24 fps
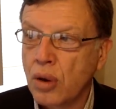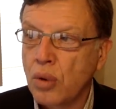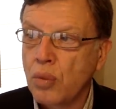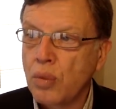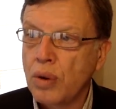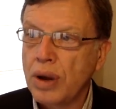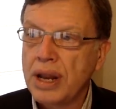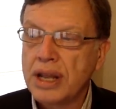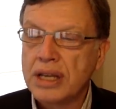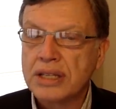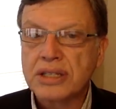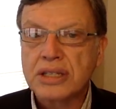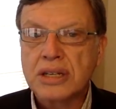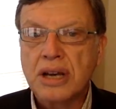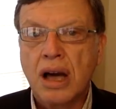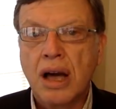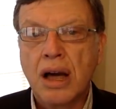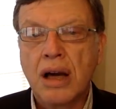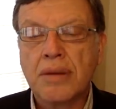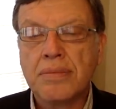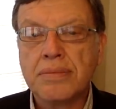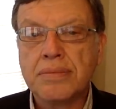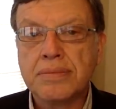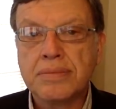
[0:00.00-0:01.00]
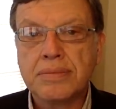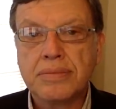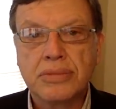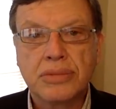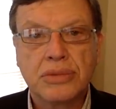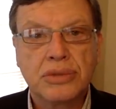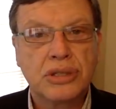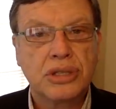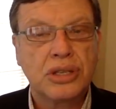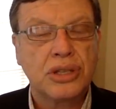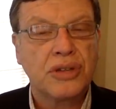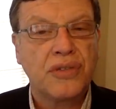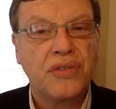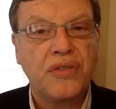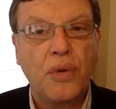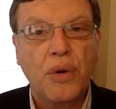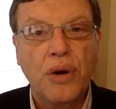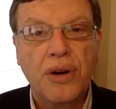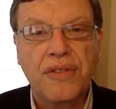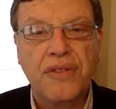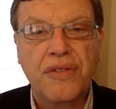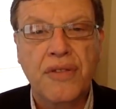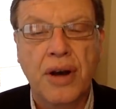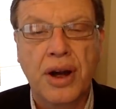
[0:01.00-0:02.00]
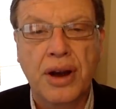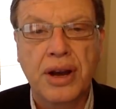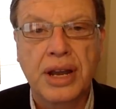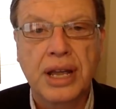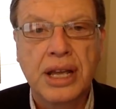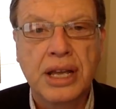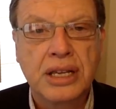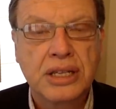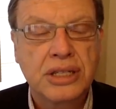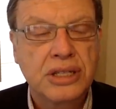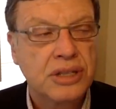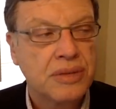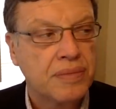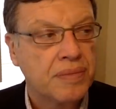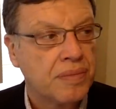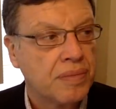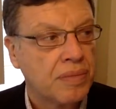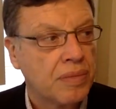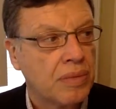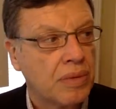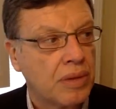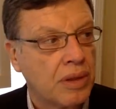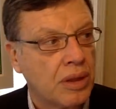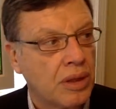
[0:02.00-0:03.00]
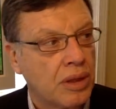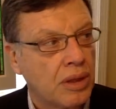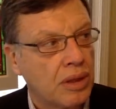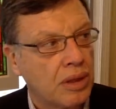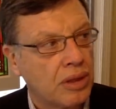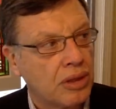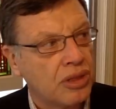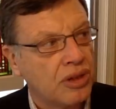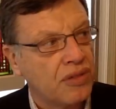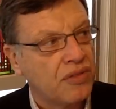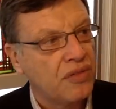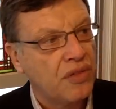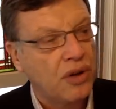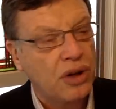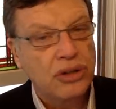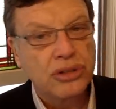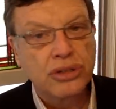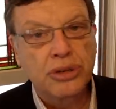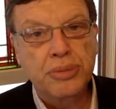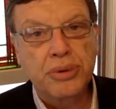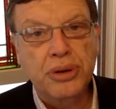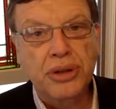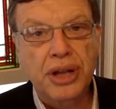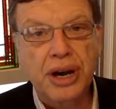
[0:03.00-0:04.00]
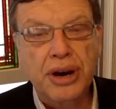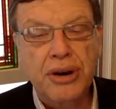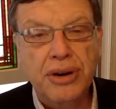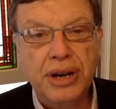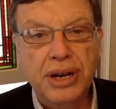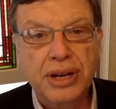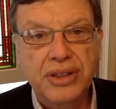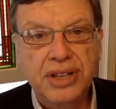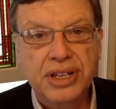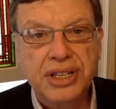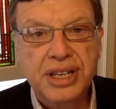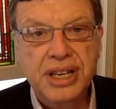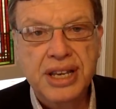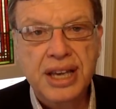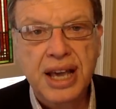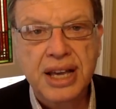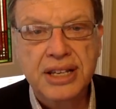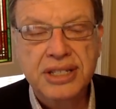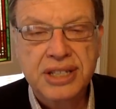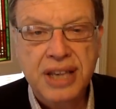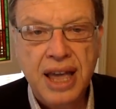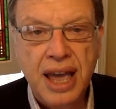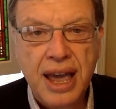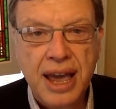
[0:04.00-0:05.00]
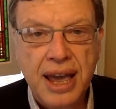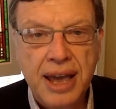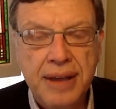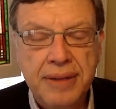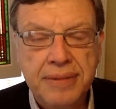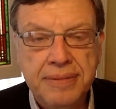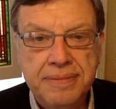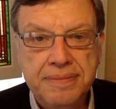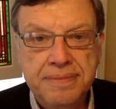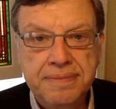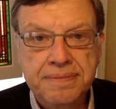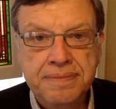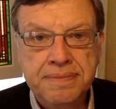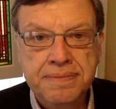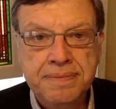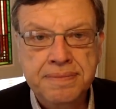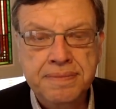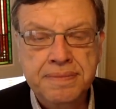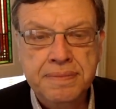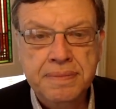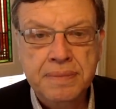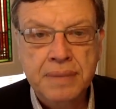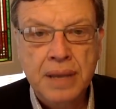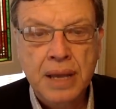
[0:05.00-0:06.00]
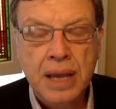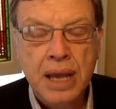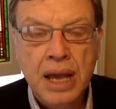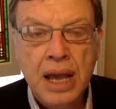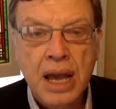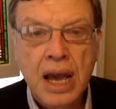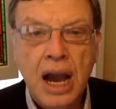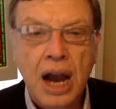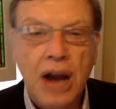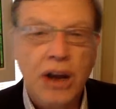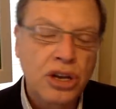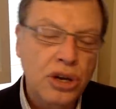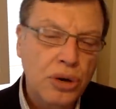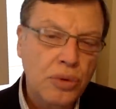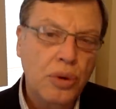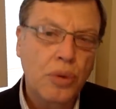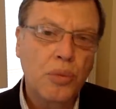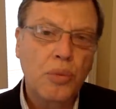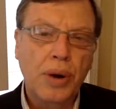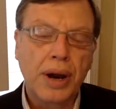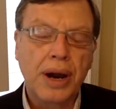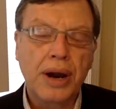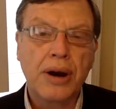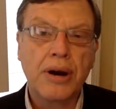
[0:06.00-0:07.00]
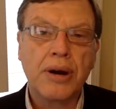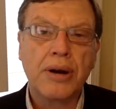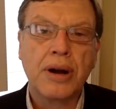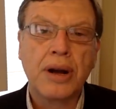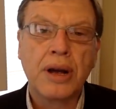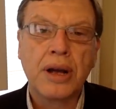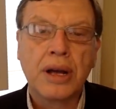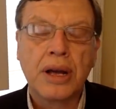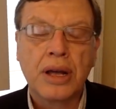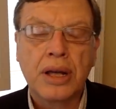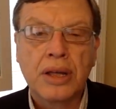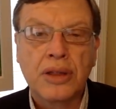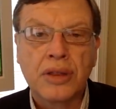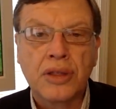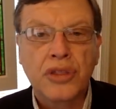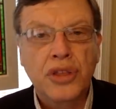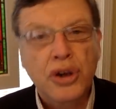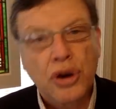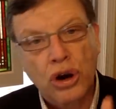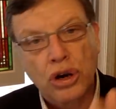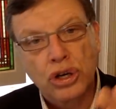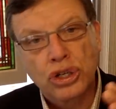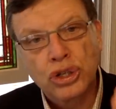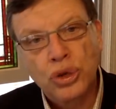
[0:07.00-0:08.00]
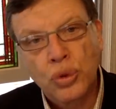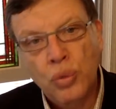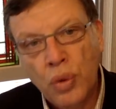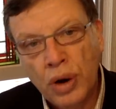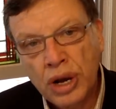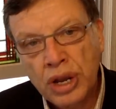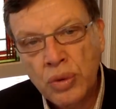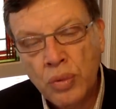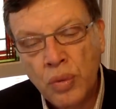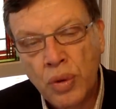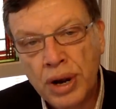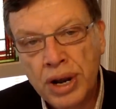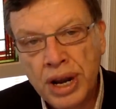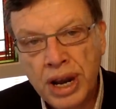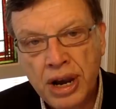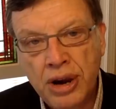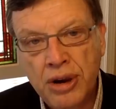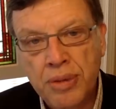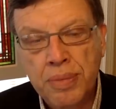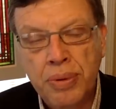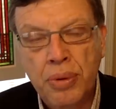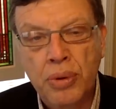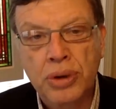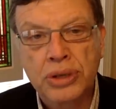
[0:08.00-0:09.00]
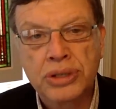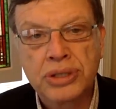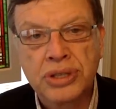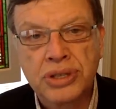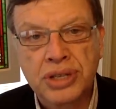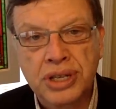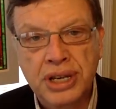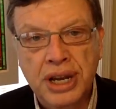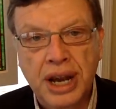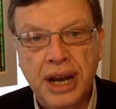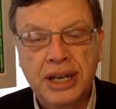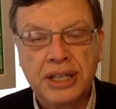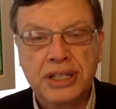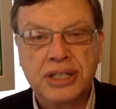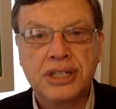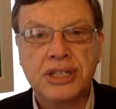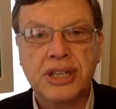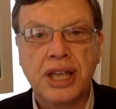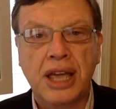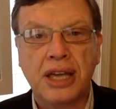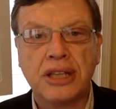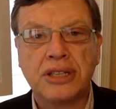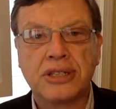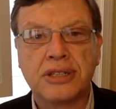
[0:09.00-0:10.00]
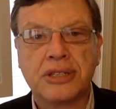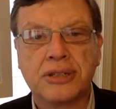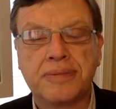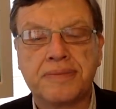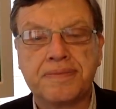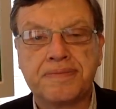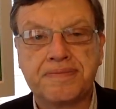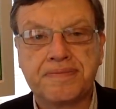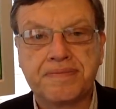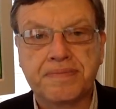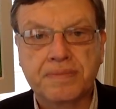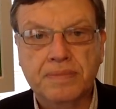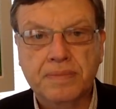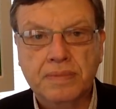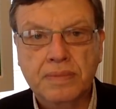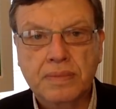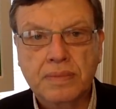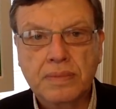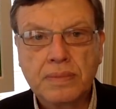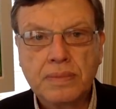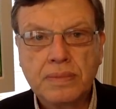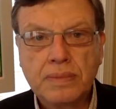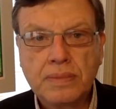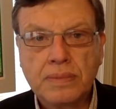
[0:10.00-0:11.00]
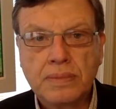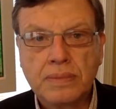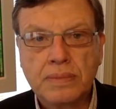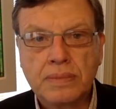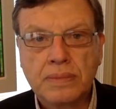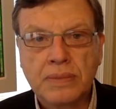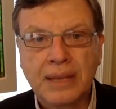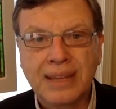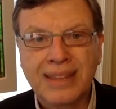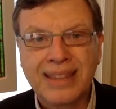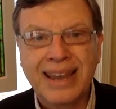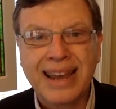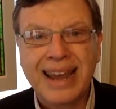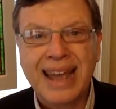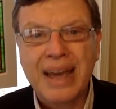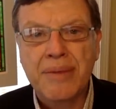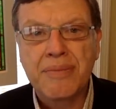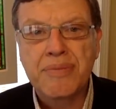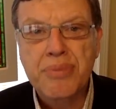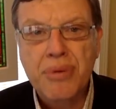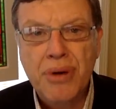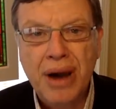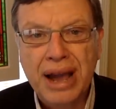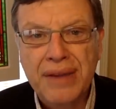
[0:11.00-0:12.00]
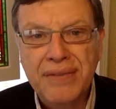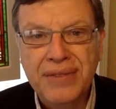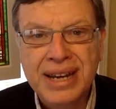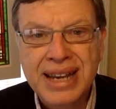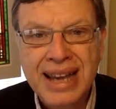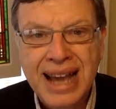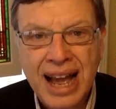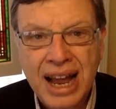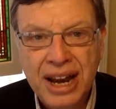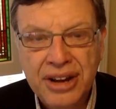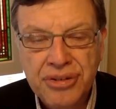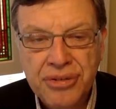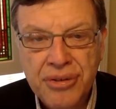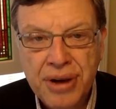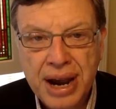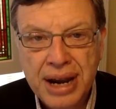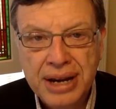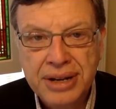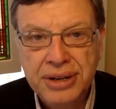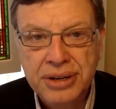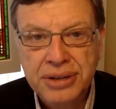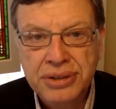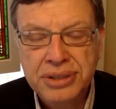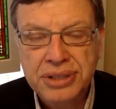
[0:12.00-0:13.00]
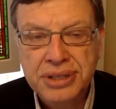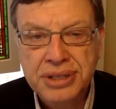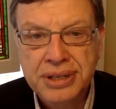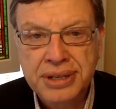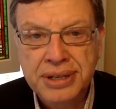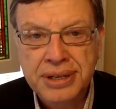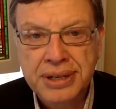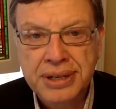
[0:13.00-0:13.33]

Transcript: what has come to the forefront is the vulnerable area of the TSA. Are you aware that there are 21 airports in the United States that have private contractors